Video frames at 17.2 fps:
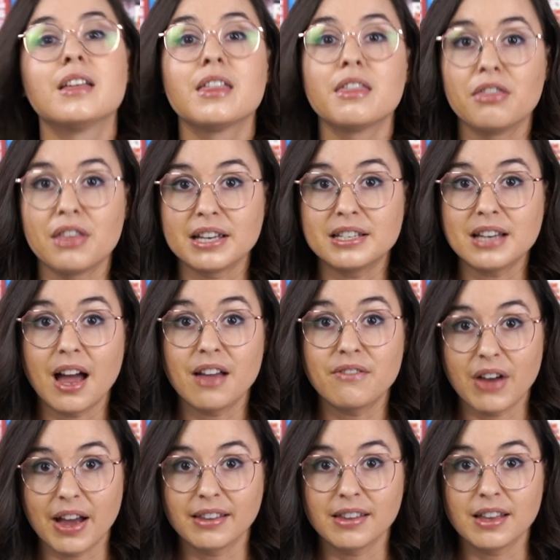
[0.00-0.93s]
they die
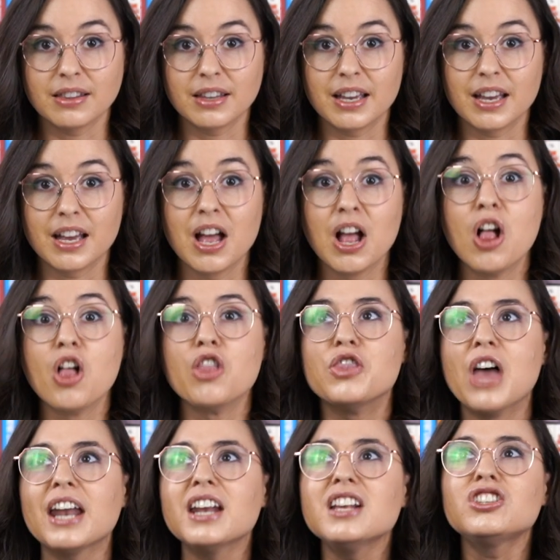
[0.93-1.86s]
violently.
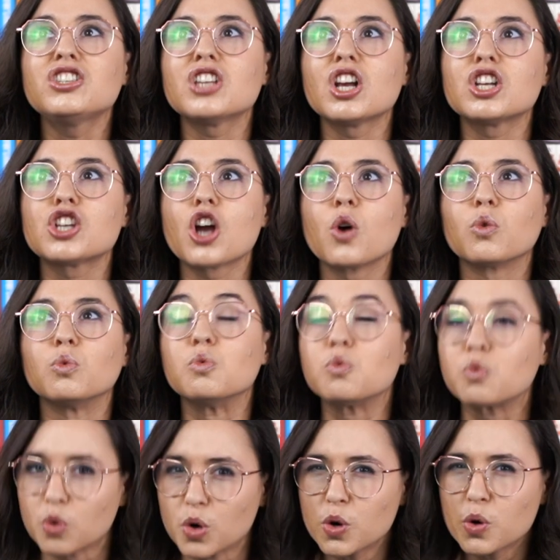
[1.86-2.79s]
That is such a
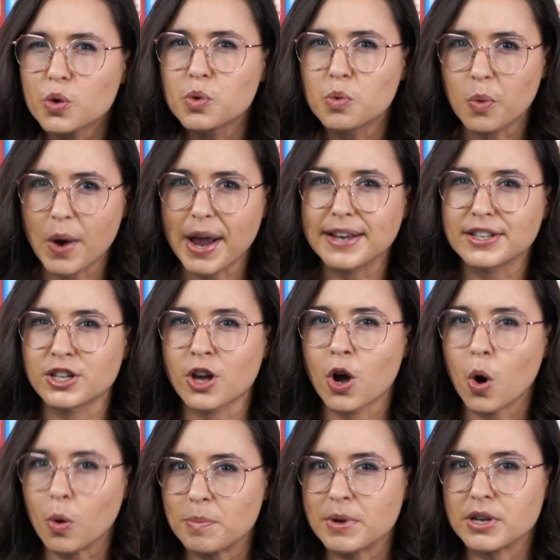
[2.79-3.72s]
rude way to
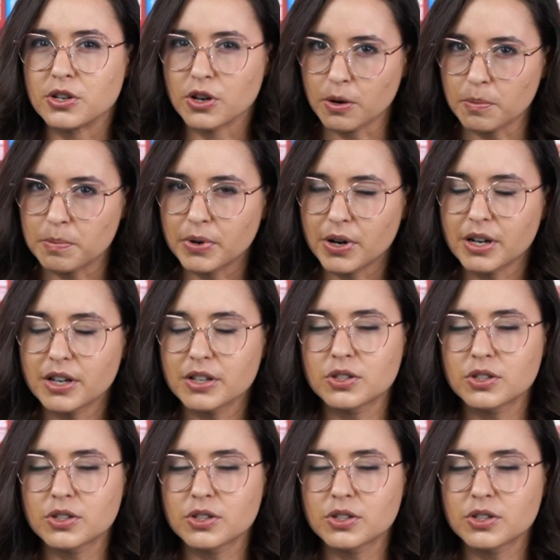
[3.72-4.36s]
open your book.